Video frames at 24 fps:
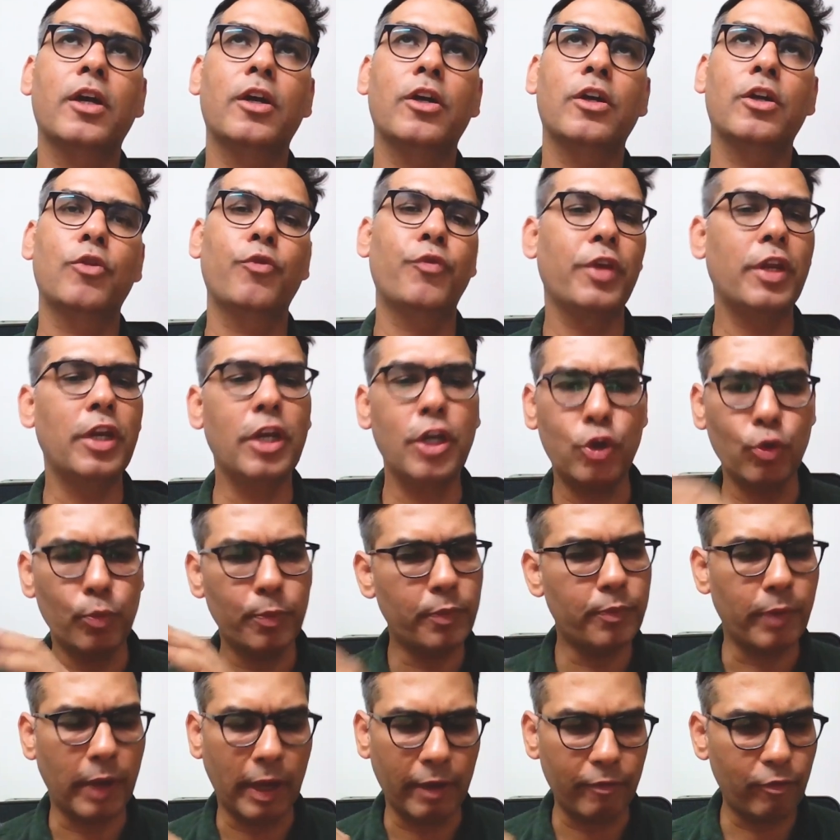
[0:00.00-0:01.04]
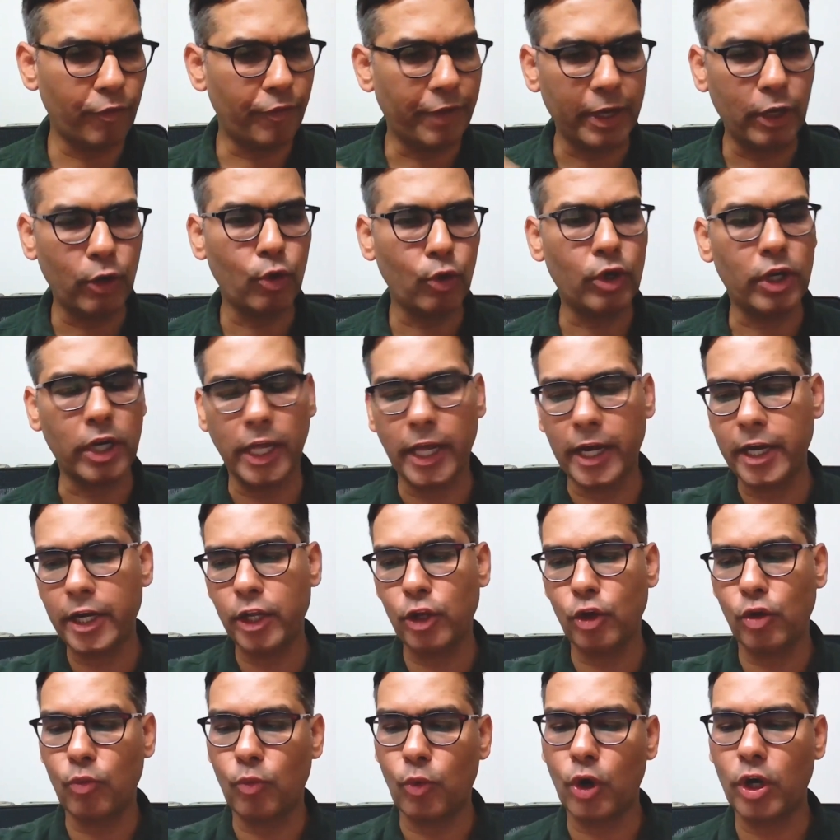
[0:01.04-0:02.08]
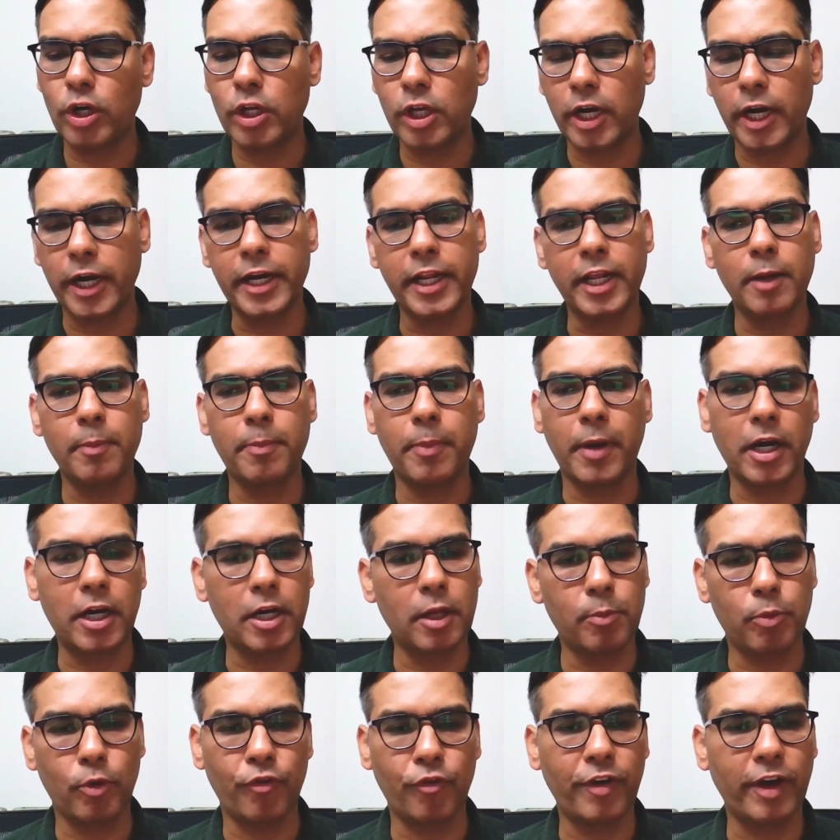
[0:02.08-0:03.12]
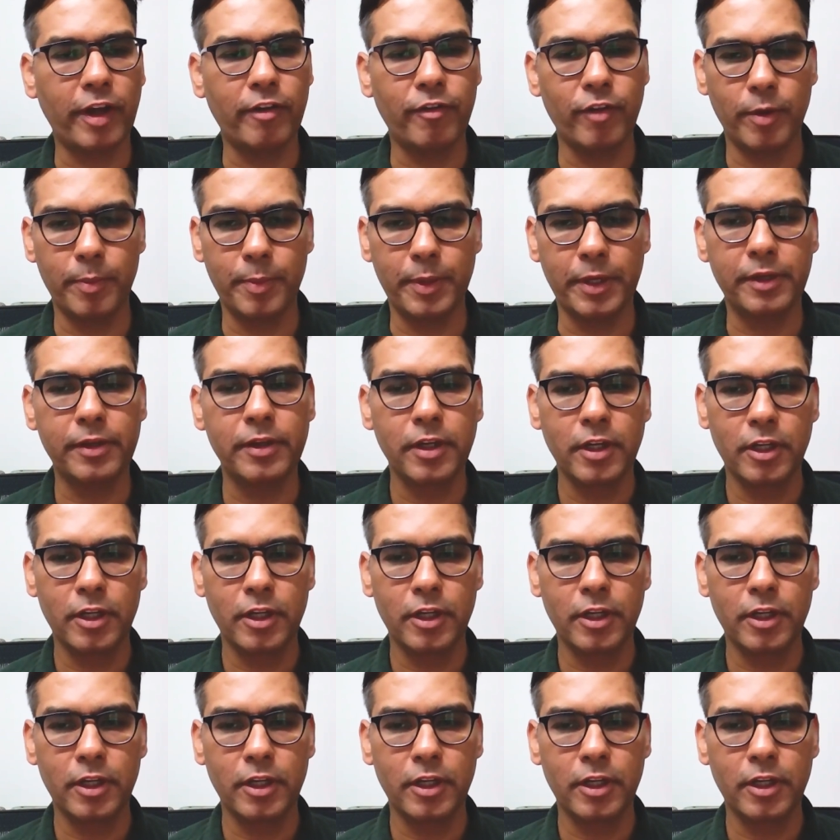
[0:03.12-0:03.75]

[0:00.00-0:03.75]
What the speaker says: We need to have a very good clarity on what our ideal partner profile will be.